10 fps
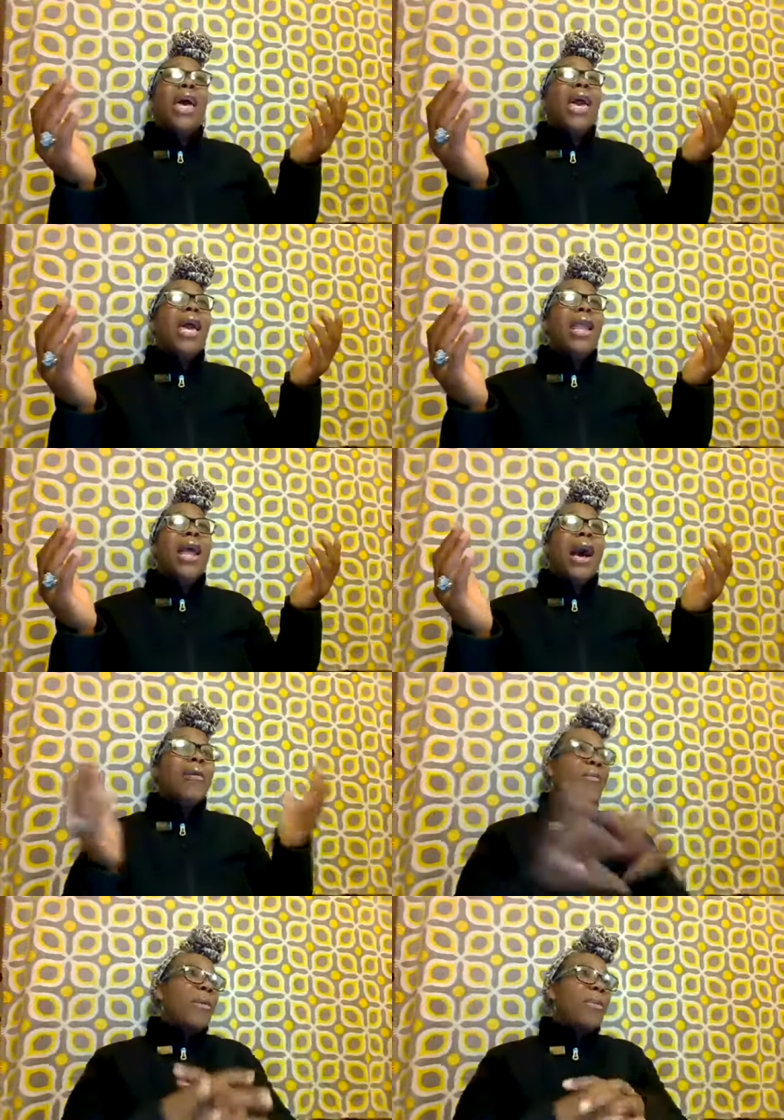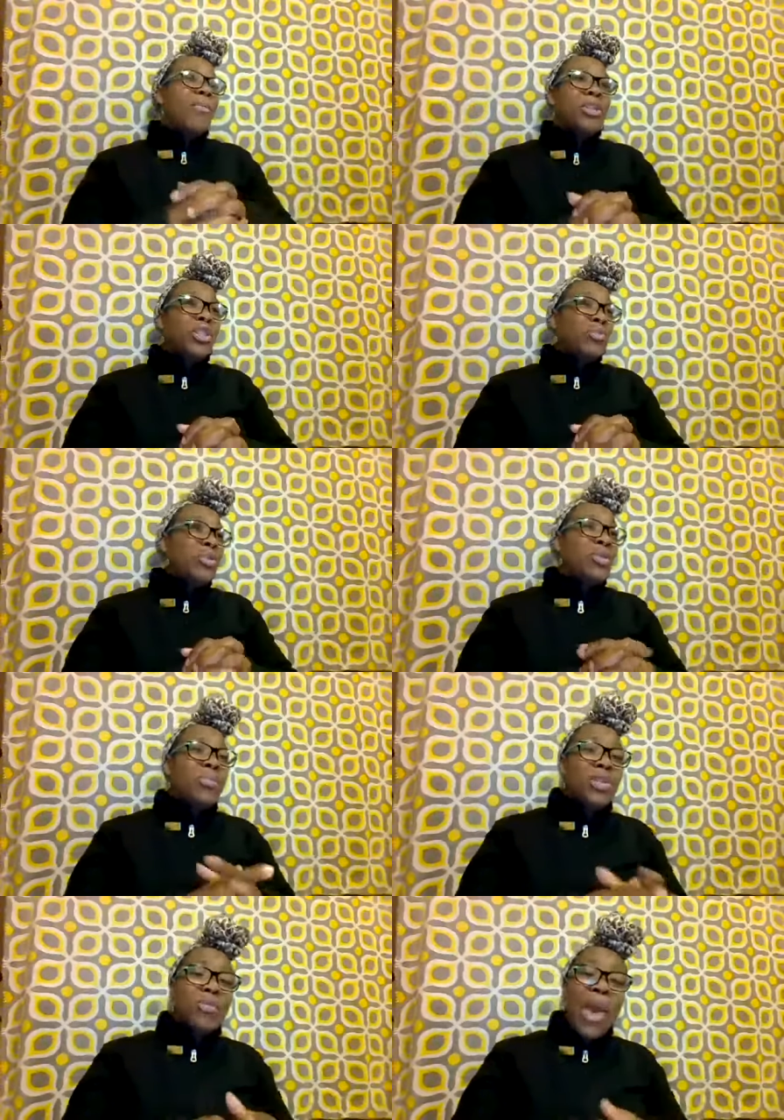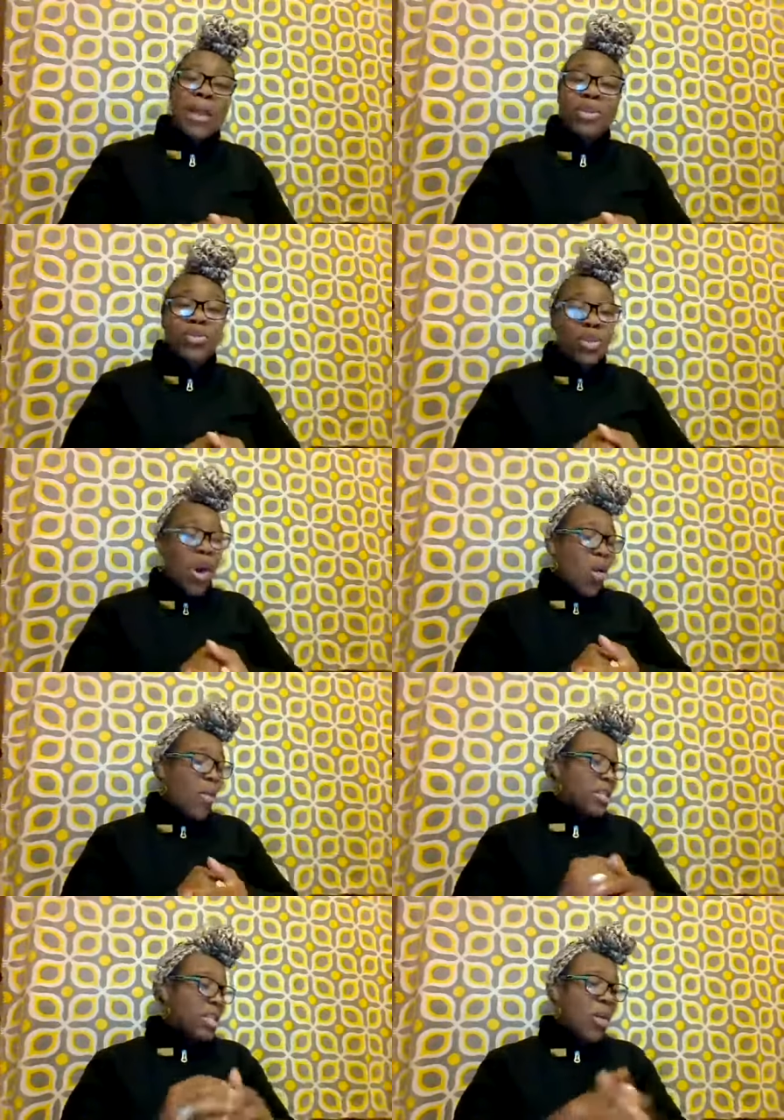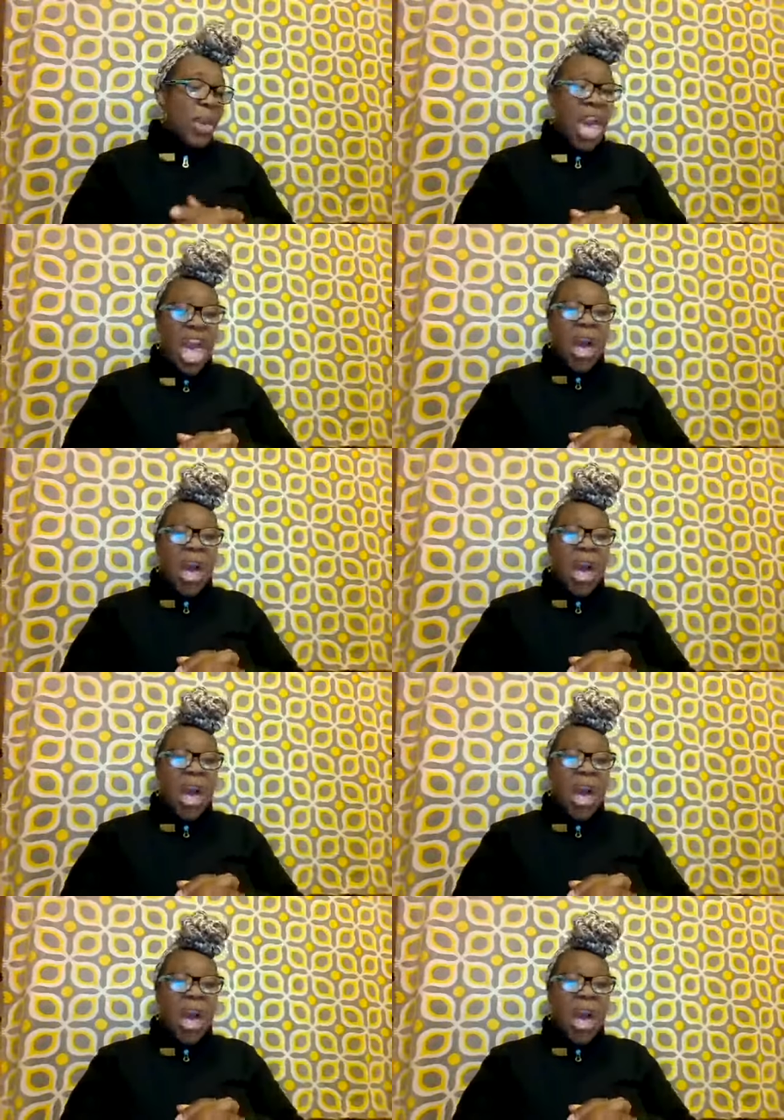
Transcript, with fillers: And I remember Bishop Bishop Adams was always tell me,